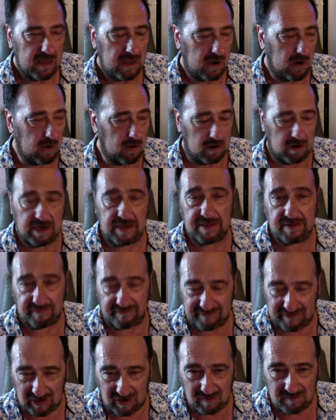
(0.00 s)
or in the
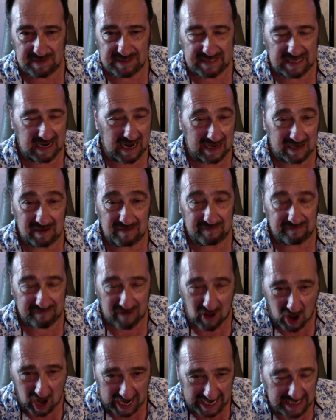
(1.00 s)
films that I can
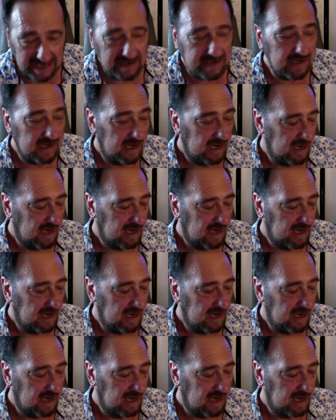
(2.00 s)
find.